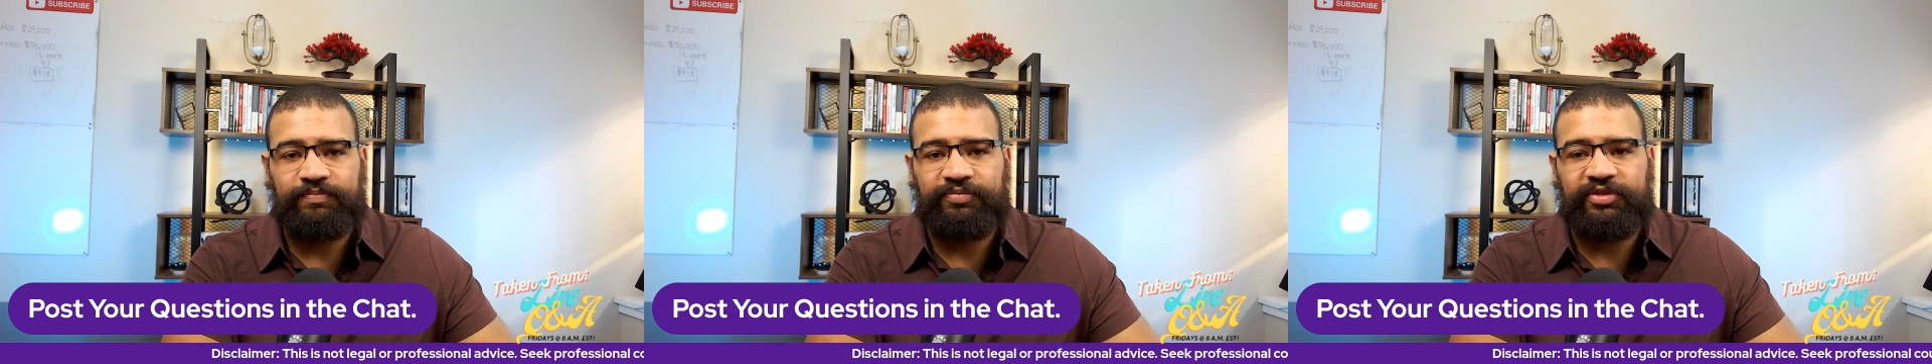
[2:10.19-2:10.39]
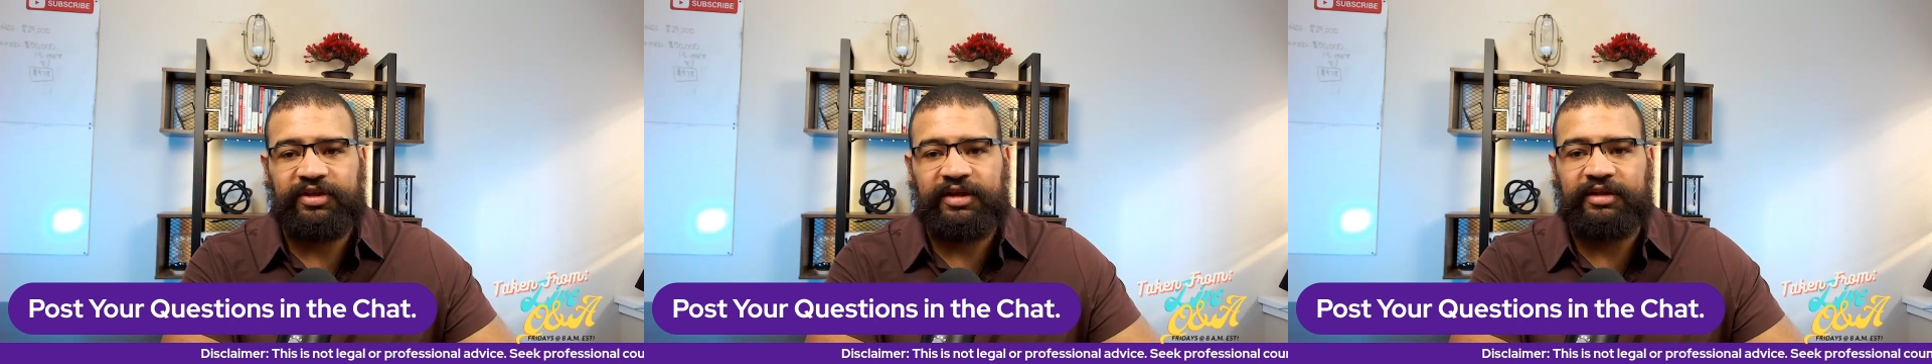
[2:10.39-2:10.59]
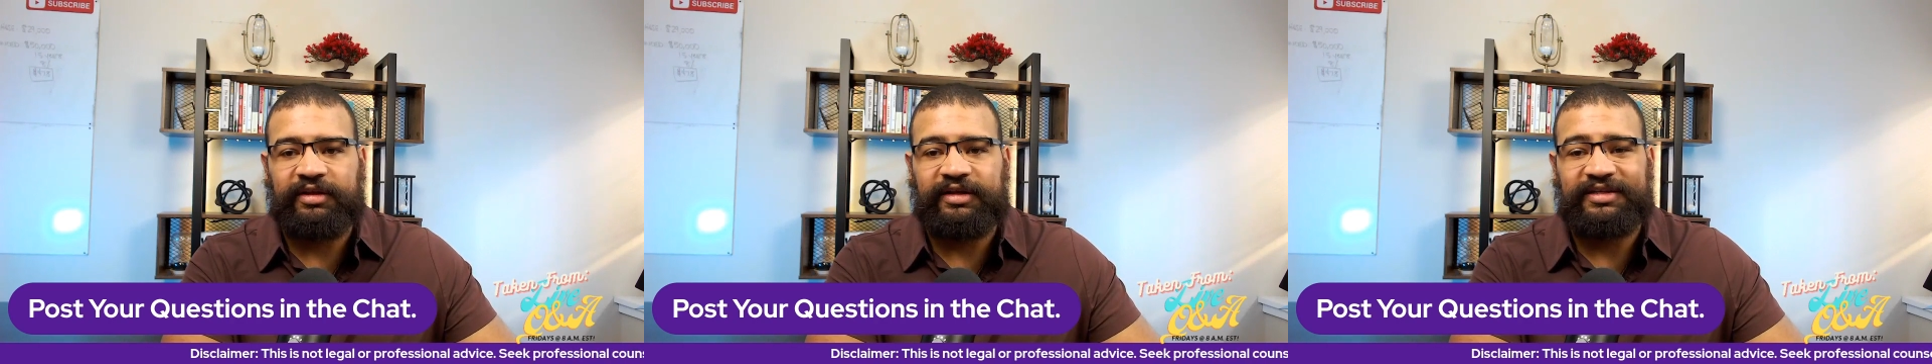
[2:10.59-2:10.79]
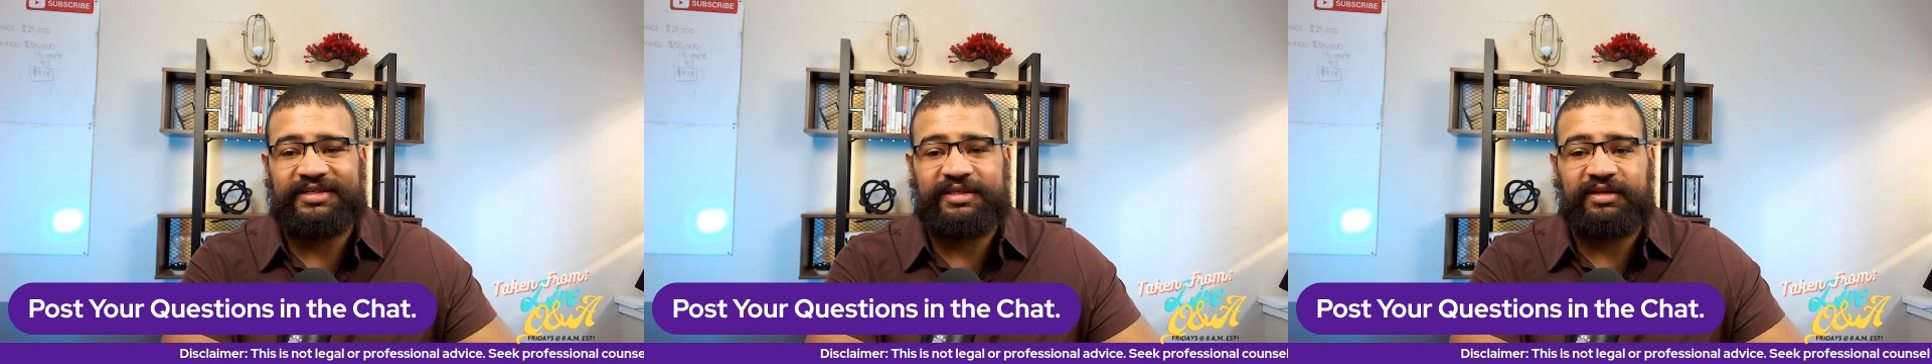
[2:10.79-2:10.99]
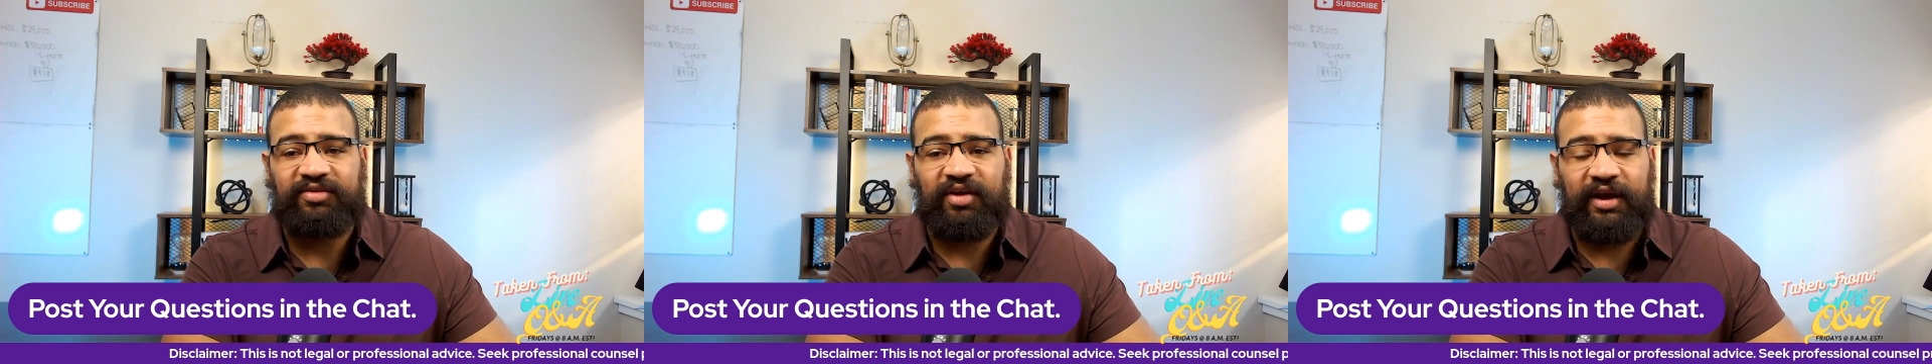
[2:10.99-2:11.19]
then
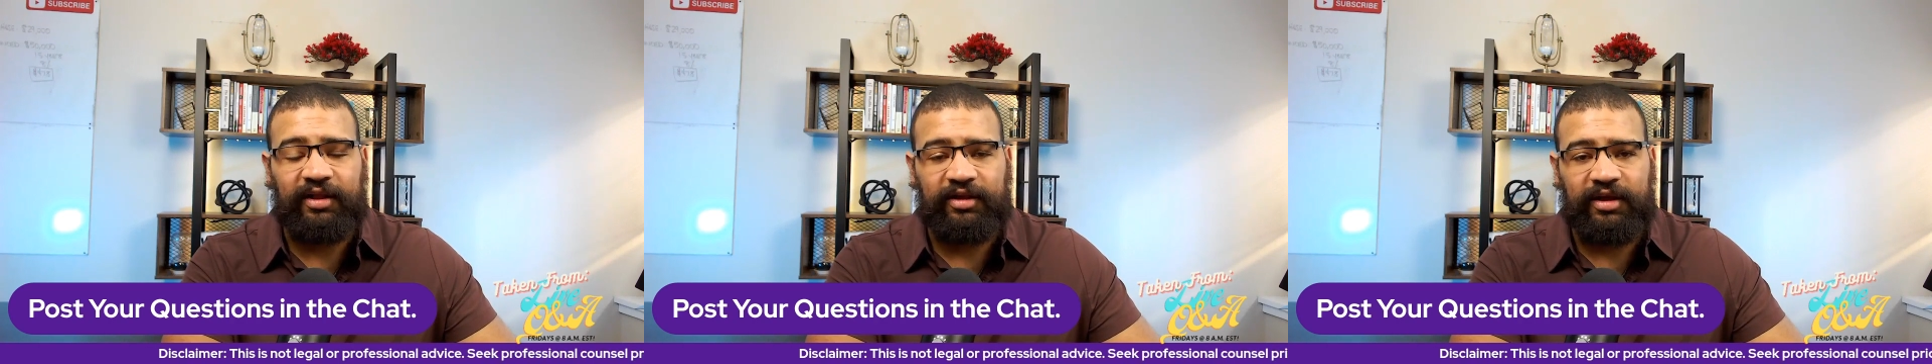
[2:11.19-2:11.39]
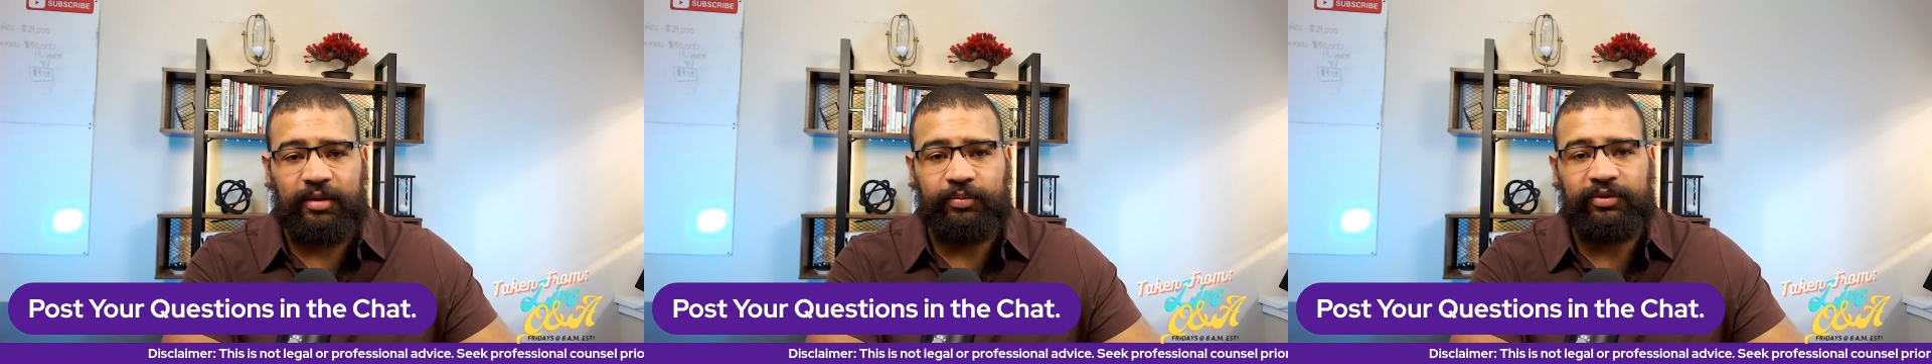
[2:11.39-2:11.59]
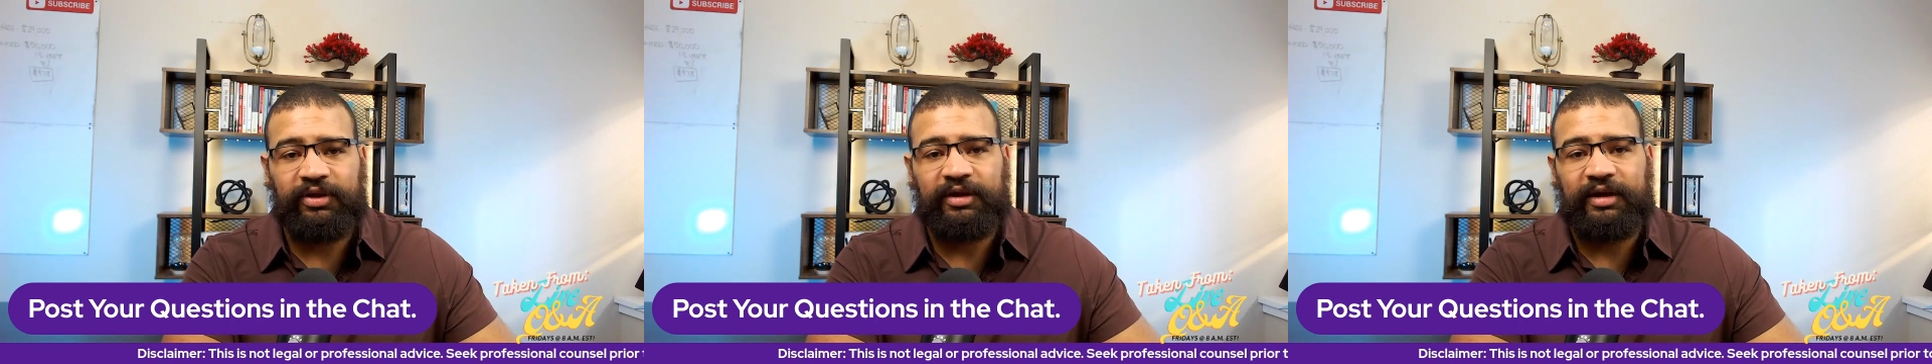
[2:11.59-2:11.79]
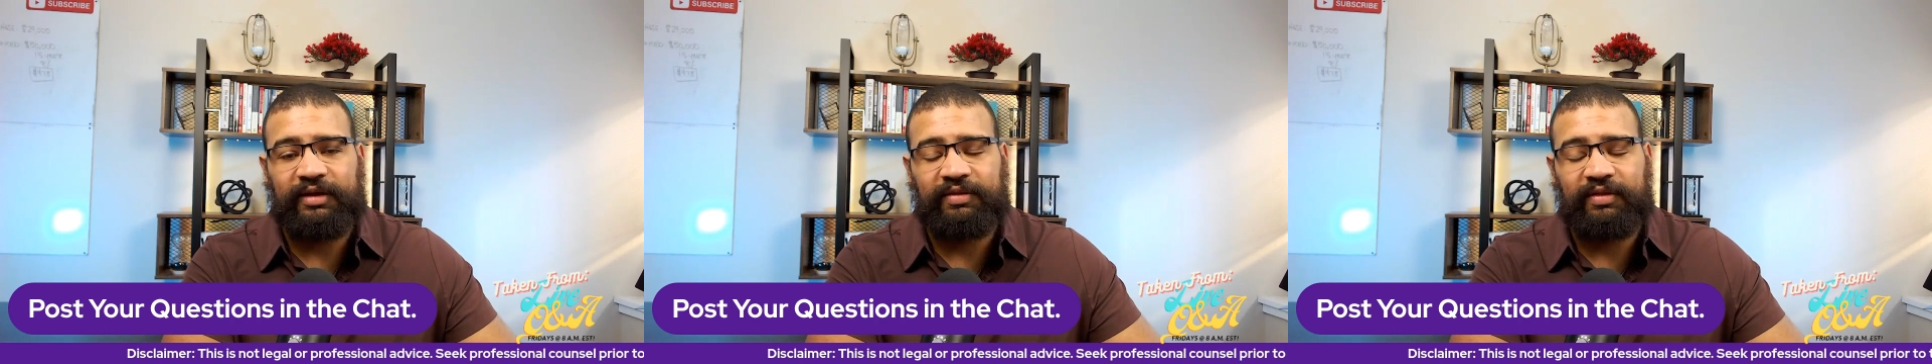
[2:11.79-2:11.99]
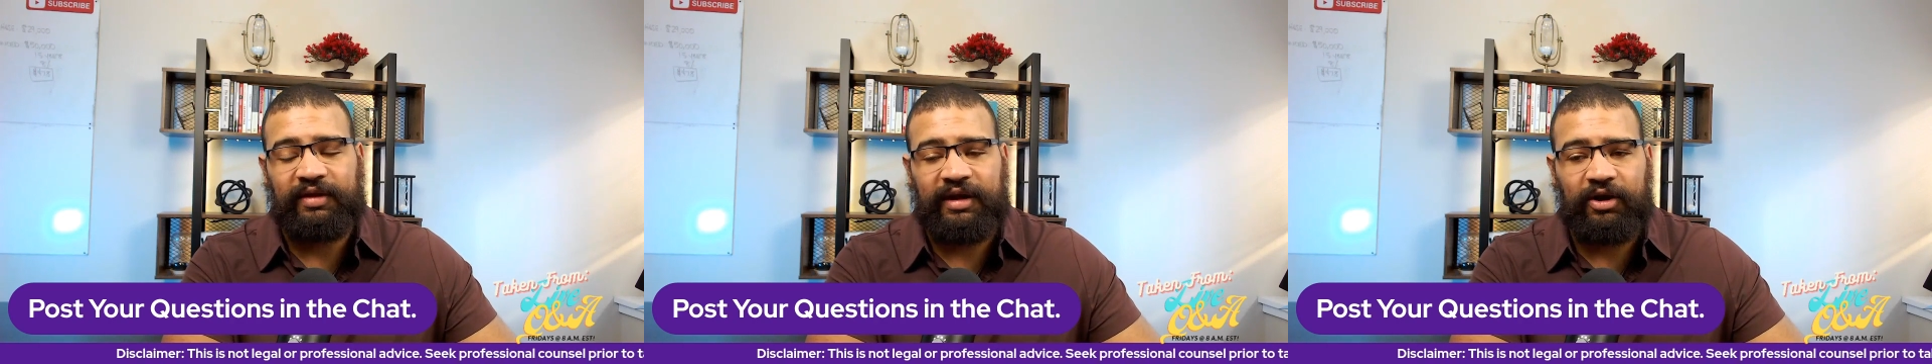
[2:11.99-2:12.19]
it's the title company
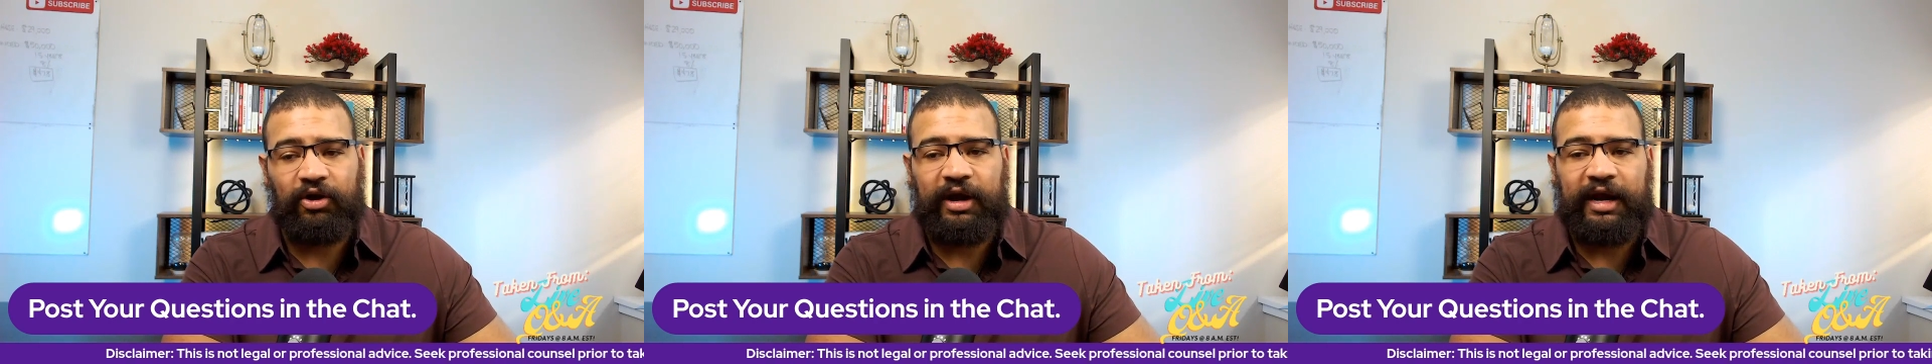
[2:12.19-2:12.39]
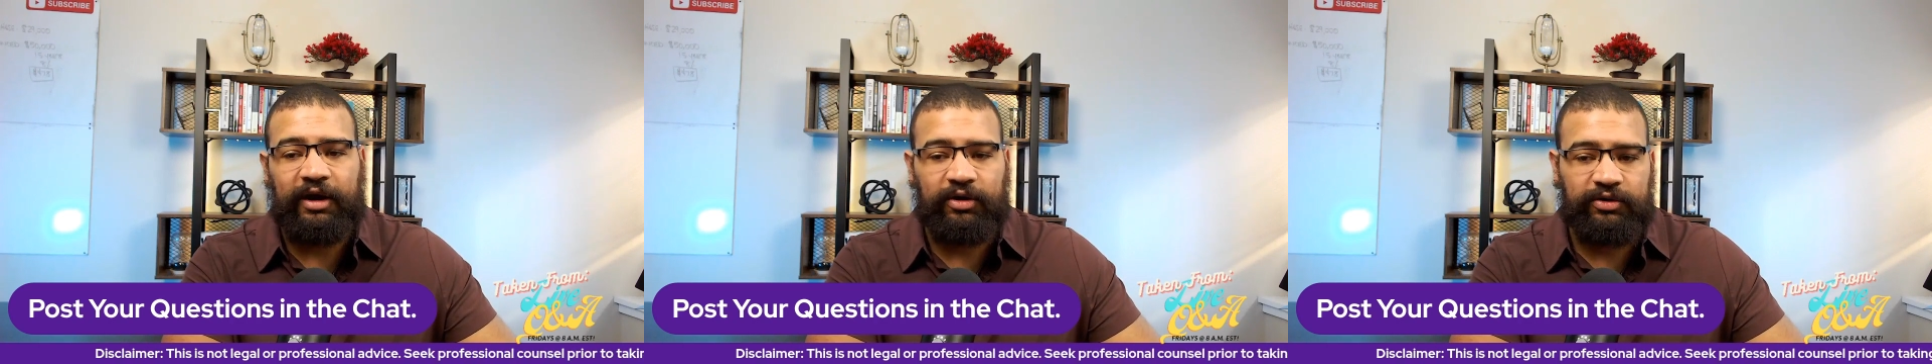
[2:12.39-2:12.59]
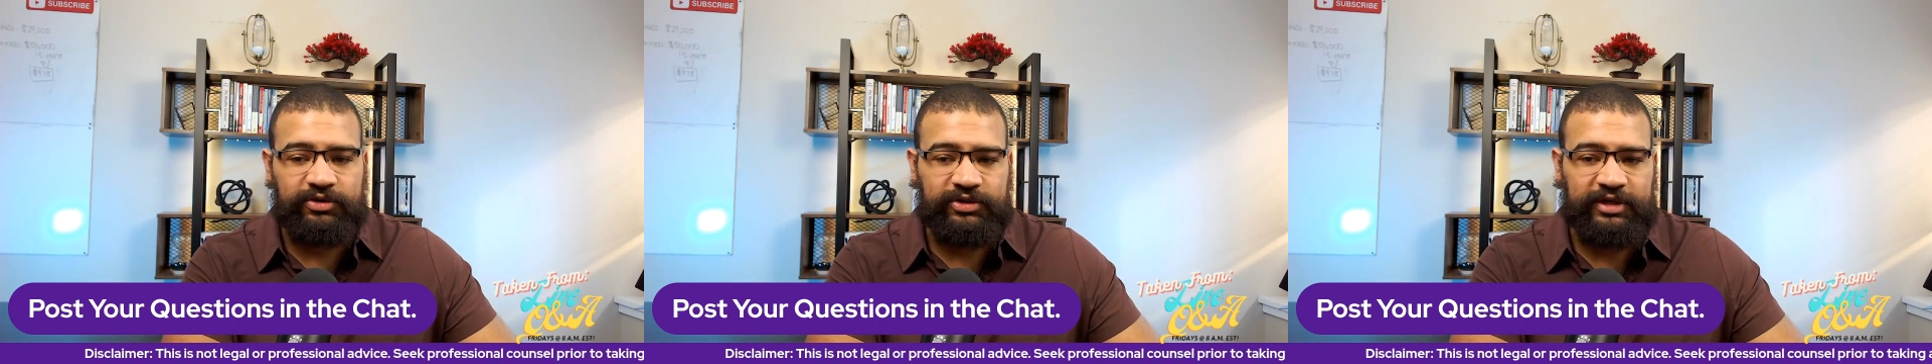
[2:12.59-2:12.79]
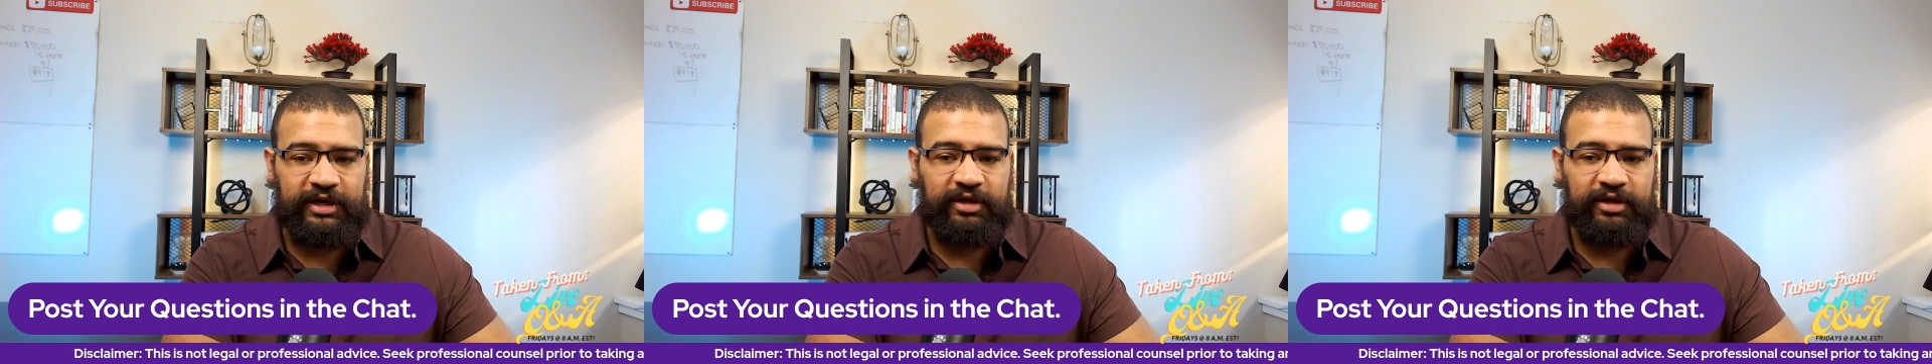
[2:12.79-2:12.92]
and their errors